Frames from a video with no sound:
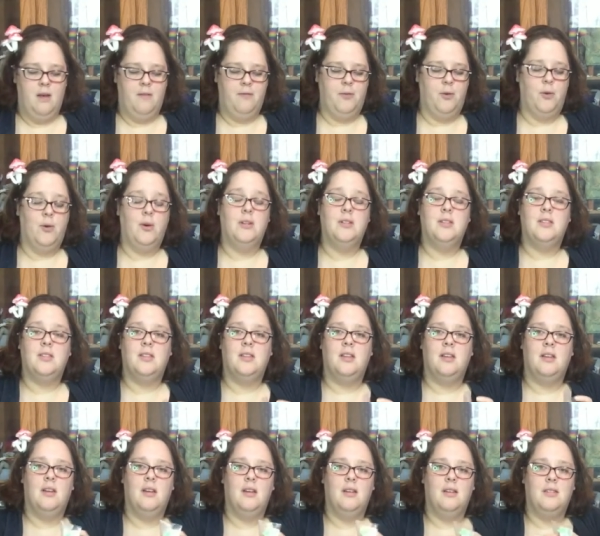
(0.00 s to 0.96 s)
Of course,
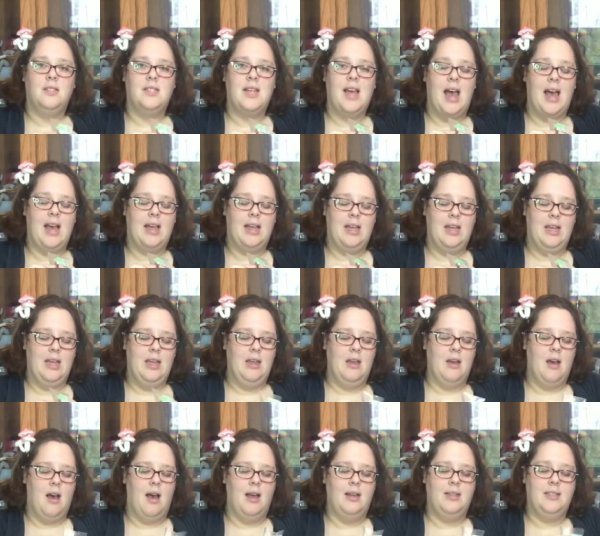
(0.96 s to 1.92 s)
the
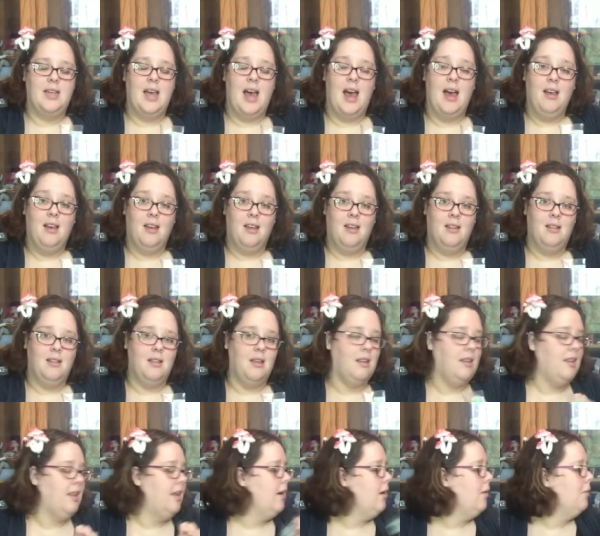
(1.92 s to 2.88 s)
tacky eye tack
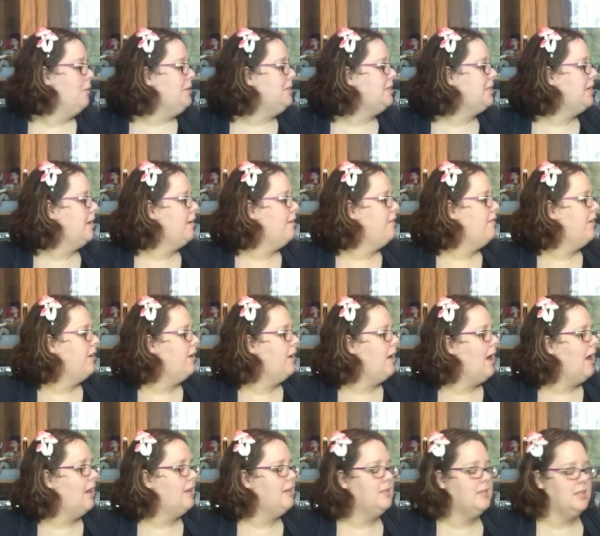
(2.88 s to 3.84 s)
that they always give at
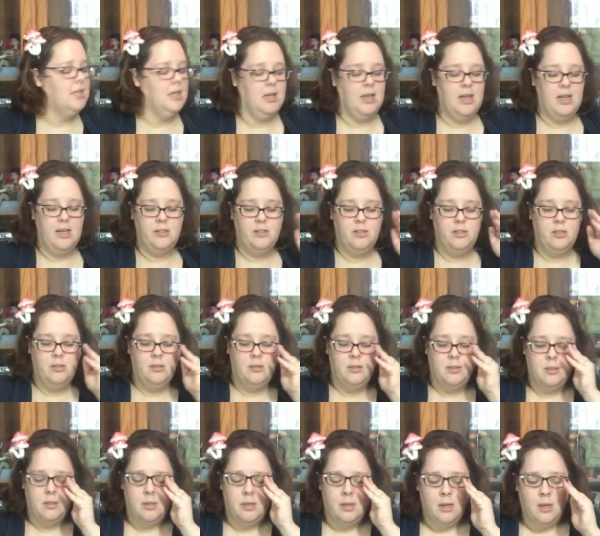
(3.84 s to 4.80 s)
Alice
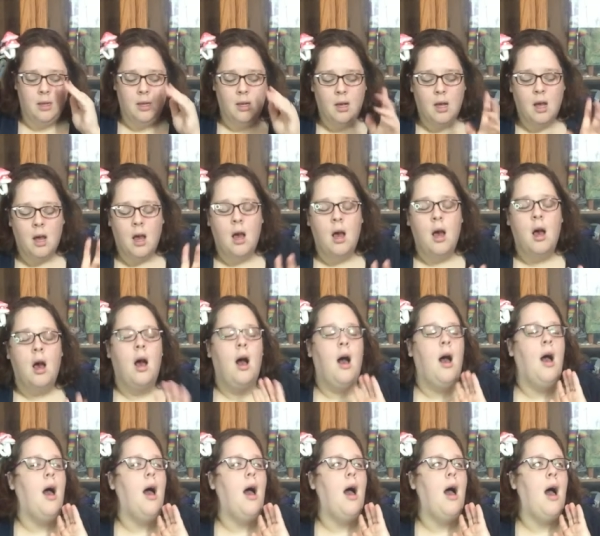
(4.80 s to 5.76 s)
Collections.
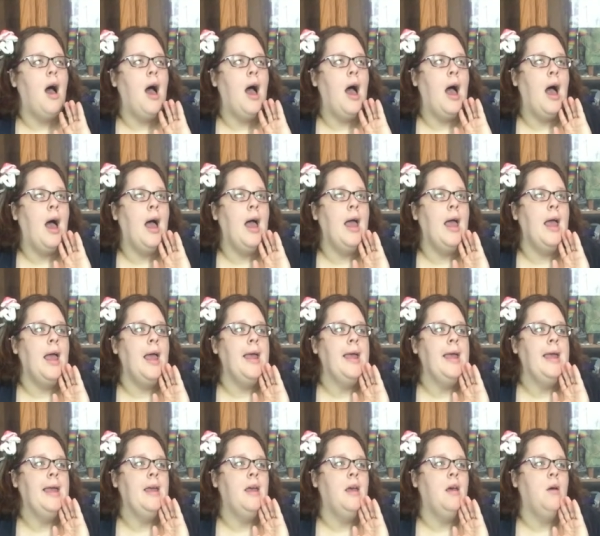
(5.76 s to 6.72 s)

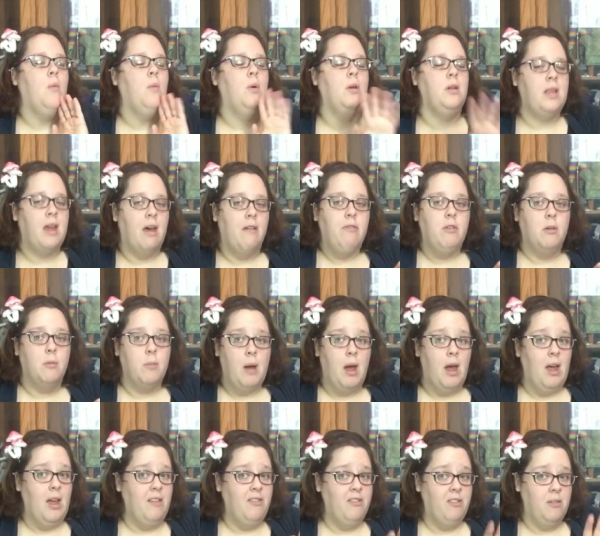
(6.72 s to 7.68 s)
I will never
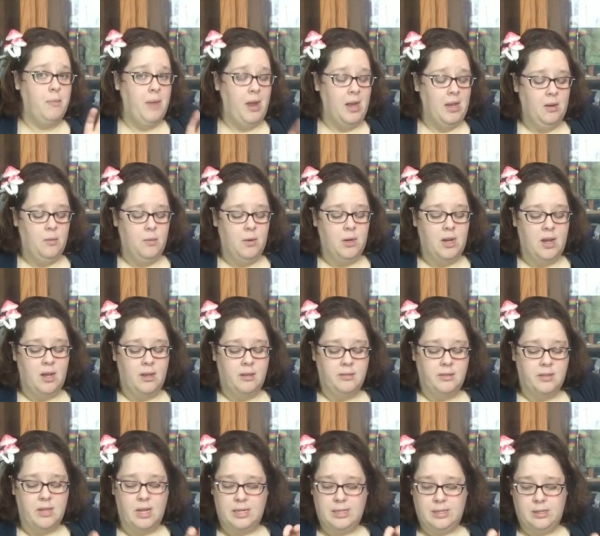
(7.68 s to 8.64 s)
buy from anyone
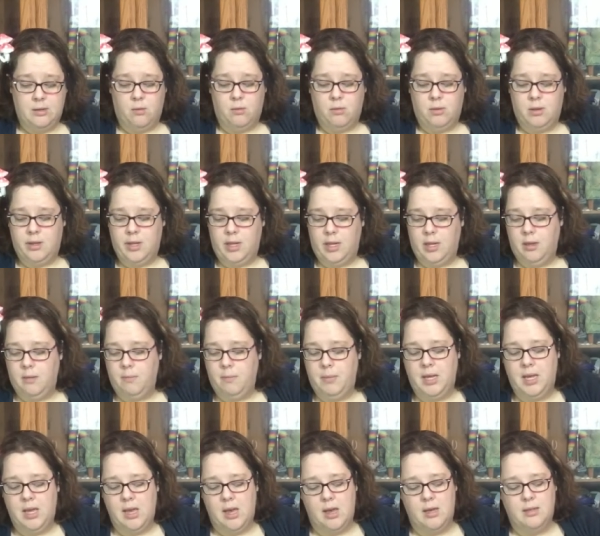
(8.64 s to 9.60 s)
else, I don't think,
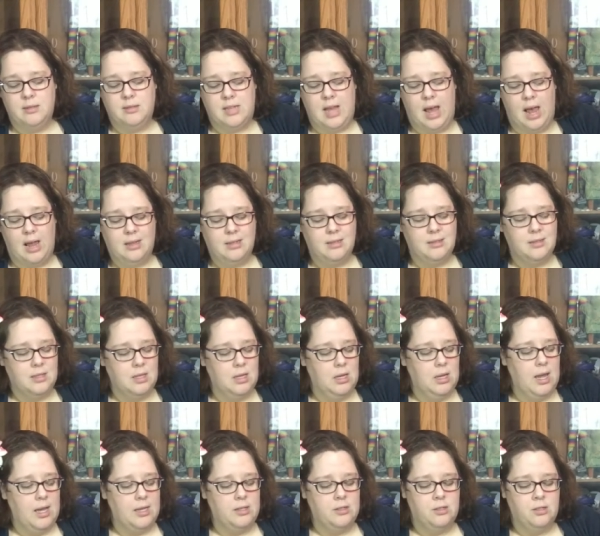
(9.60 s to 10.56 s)
because Alice
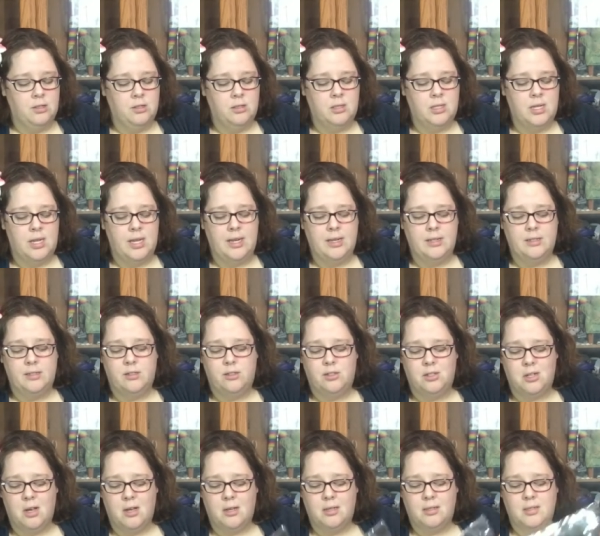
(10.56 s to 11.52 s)
Collections is
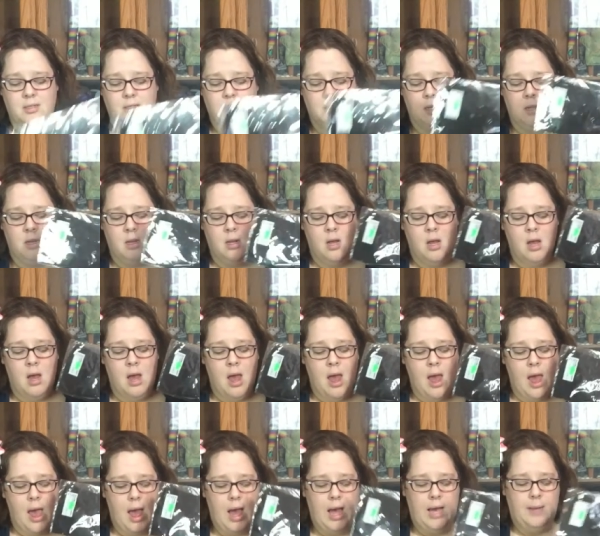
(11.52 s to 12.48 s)
just
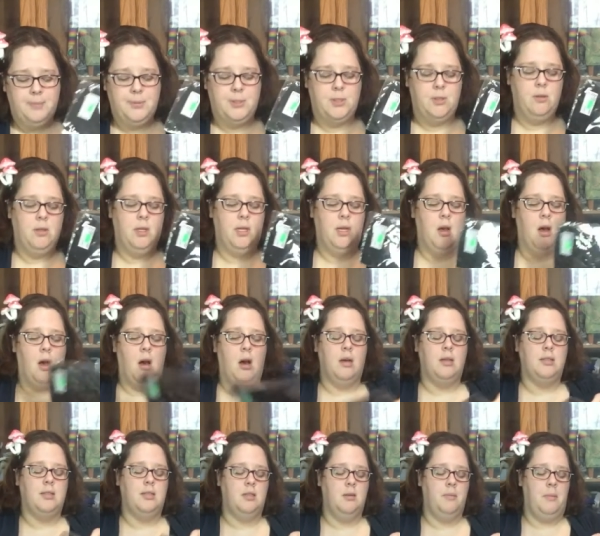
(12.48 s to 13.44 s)
absolutely
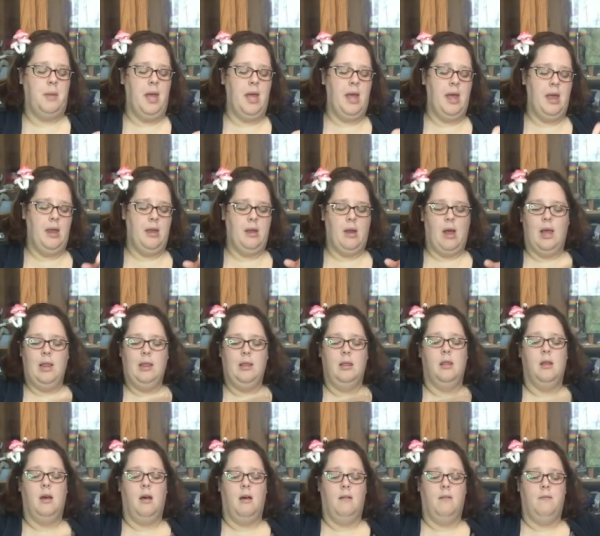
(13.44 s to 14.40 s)
awesome, and I
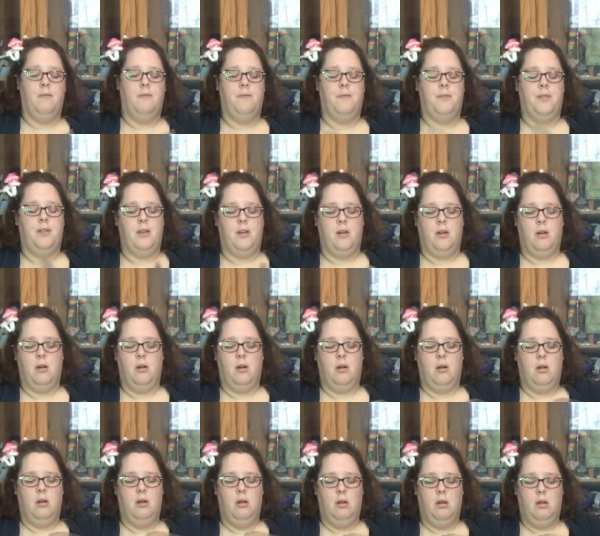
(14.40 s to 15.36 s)
love
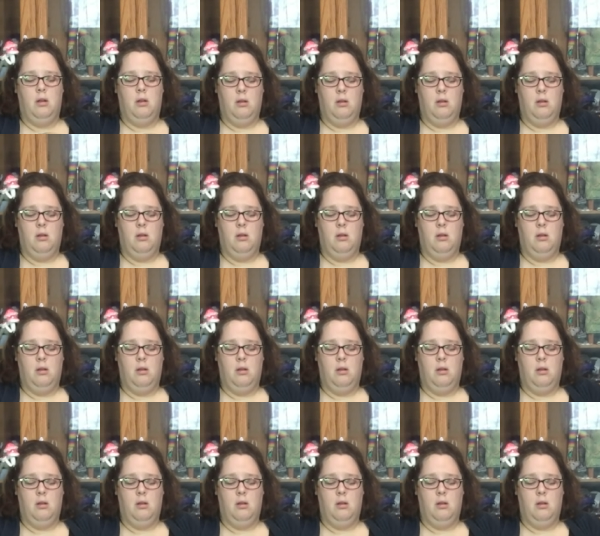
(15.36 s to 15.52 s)
their